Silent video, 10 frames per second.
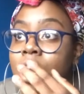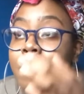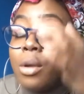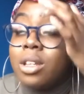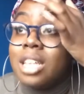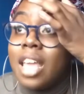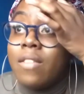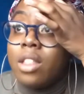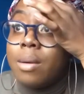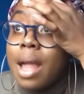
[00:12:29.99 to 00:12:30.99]
Because
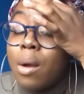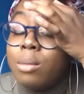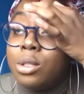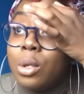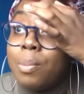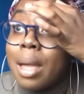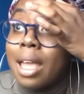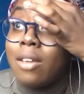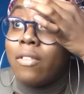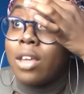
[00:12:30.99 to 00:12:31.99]
even though now I'm still
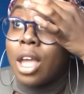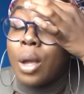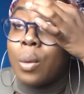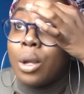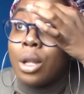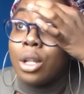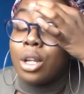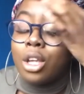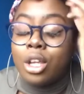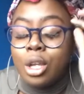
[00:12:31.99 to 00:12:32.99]
begging for you,
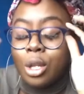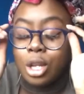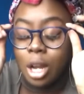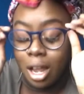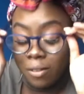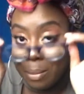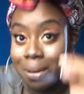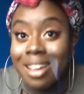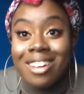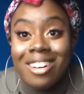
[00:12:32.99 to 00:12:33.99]
like, you don't even
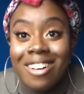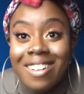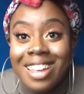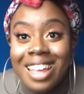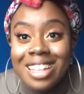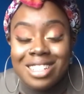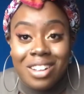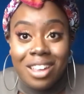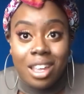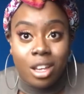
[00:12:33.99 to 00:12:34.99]
blink an eye. It's
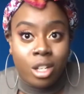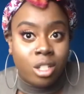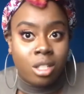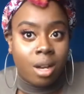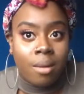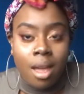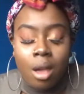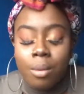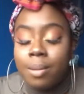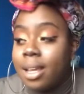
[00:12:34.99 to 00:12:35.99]
like, you just don't care
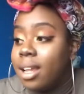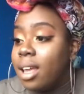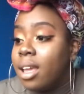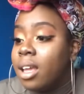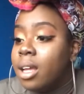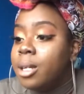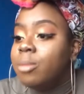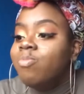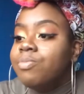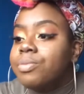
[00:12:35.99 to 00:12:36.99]
completely.
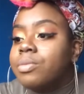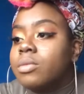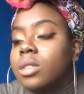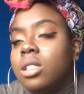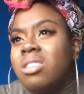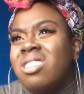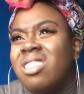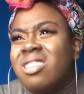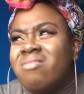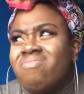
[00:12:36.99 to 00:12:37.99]
And it's
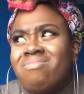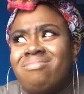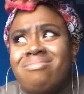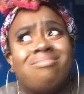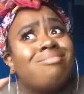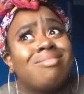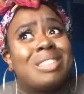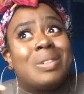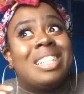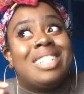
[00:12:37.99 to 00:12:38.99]
like,
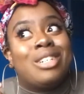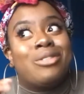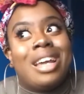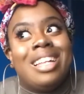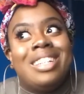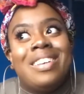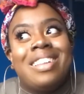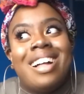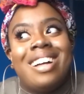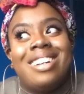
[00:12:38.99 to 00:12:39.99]
well, Dad really did
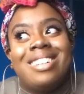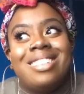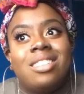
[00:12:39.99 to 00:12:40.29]
that.